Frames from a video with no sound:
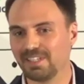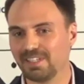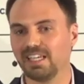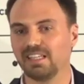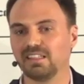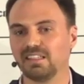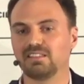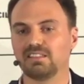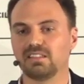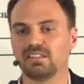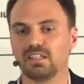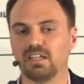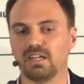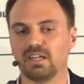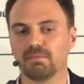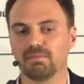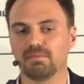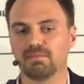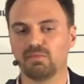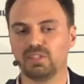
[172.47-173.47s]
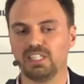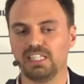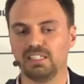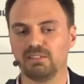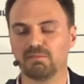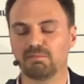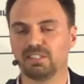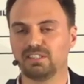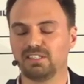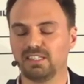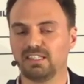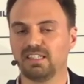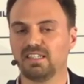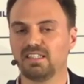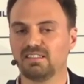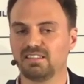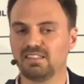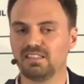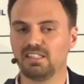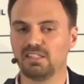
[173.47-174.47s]
And we
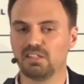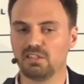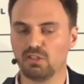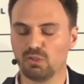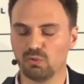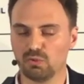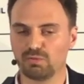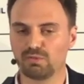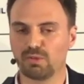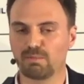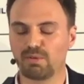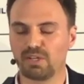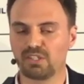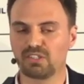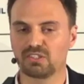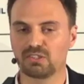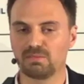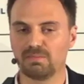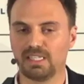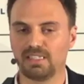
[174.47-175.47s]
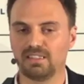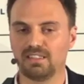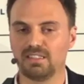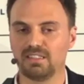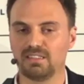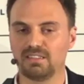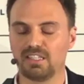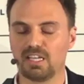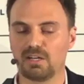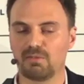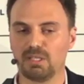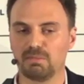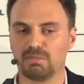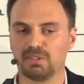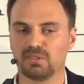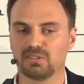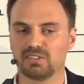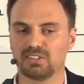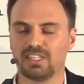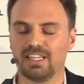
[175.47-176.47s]
particularly see a use for precious metal in this area
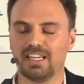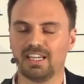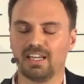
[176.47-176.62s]
because